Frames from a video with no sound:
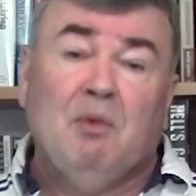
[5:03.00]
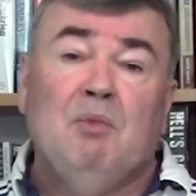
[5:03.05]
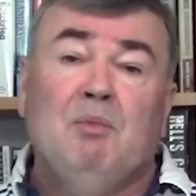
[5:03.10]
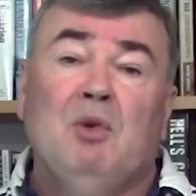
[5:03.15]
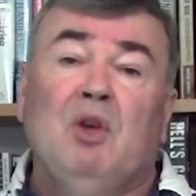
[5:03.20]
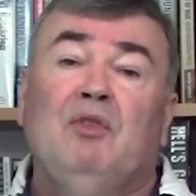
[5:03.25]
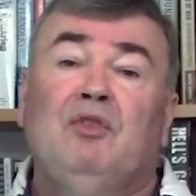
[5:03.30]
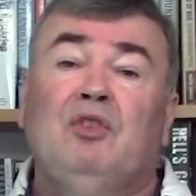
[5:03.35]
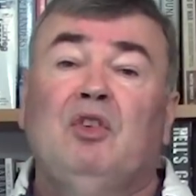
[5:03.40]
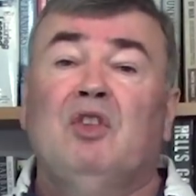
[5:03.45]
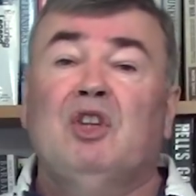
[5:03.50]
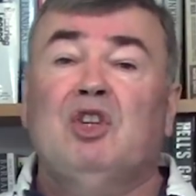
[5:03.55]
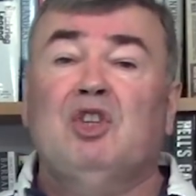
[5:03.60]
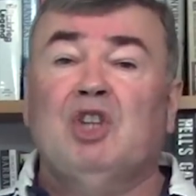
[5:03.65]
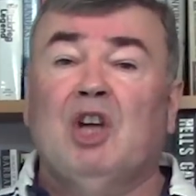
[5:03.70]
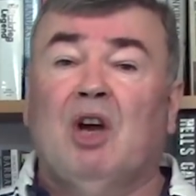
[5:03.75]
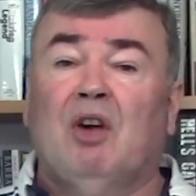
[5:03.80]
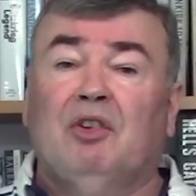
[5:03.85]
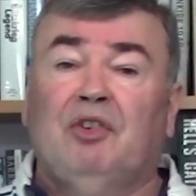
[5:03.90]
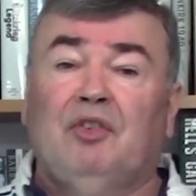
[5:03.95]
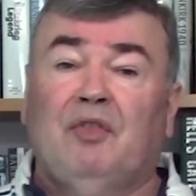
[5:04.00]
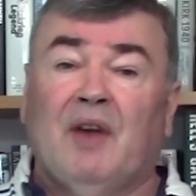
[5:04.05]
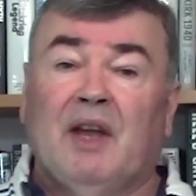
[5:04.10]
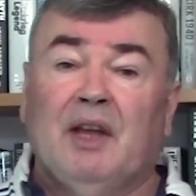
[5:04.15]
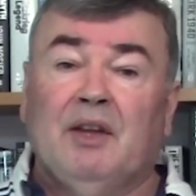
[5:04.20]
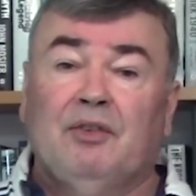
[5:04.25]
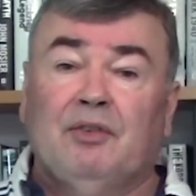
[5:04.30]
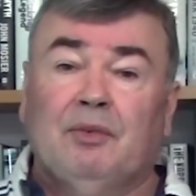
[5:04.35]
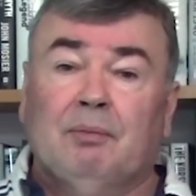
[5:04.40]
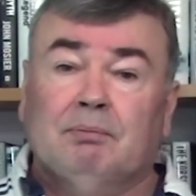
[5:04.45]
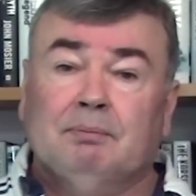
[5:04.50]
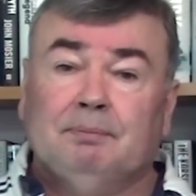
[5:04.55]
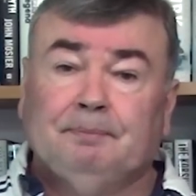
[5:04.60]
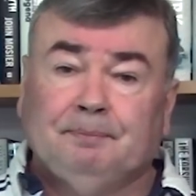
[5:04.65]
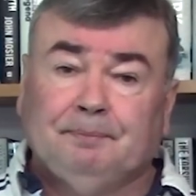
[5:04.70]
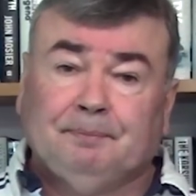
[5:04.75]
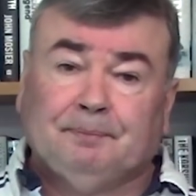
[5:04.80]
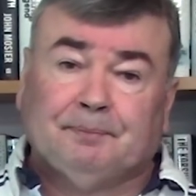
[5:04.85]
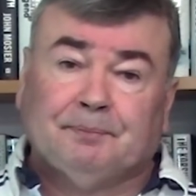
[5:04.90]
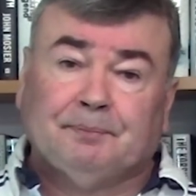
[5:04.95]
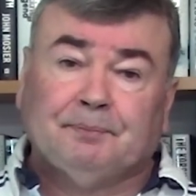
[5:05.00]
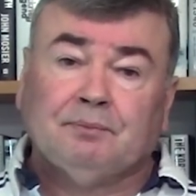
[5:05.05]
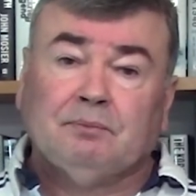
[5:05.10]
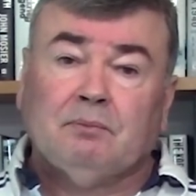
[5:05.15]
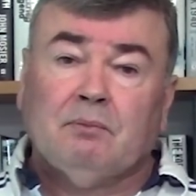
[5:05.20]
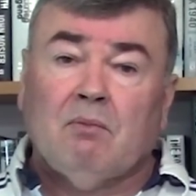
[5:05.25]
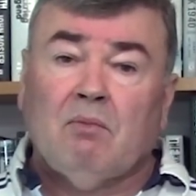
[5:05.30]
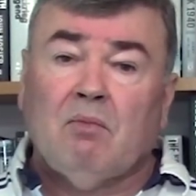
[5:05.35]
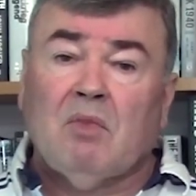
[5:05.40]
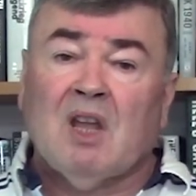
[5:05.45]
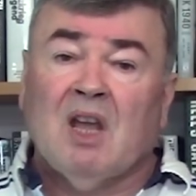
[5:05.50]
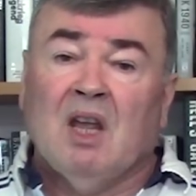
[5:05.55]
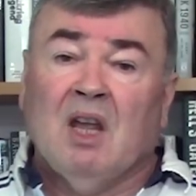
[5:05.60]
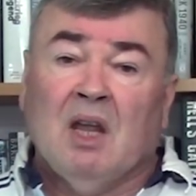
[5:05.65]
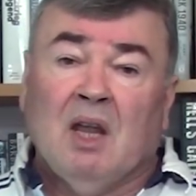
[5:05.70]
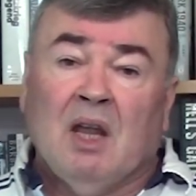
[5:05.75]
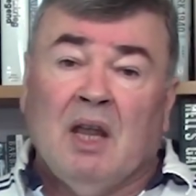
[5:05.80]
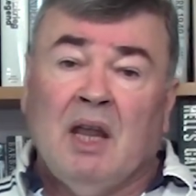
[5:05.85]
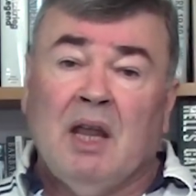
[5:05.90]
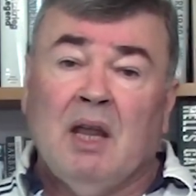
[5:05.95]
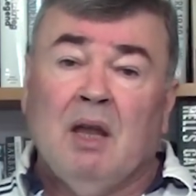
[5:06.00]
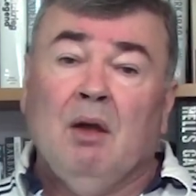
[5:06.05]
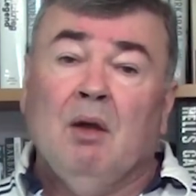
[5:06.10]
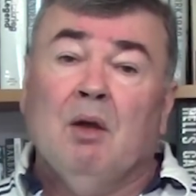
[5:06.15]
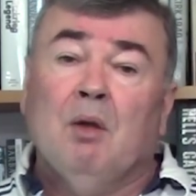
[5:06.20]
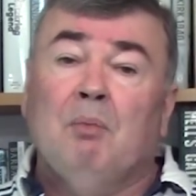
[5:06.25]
move to the charge phase. Here,